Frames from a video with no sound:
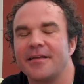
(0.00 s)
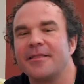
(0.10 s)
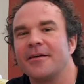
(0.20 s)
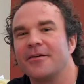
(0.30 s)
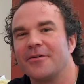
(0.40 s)
I
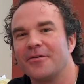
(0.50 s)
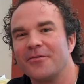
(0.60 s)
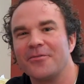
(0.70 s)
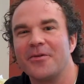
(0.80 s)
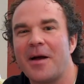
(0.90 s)
think, are
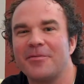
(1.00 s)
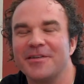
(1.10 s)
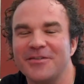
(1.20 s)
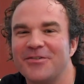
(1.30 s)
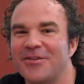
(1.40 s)

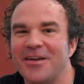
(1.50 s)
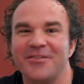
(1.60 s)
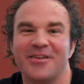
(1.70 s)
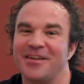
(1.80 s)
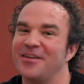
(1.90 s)
rapidly
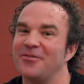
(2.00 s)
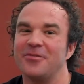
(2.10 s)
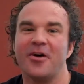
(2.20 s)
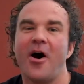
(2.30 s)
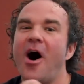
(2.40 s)
changing
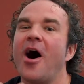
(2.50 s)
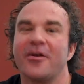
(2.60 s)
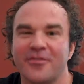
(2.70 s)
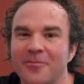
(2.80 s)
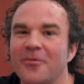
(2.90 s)
in
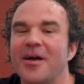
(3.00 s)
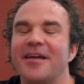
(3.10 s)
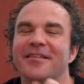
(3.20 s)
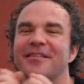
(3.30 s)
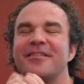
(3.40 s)
awesome ways.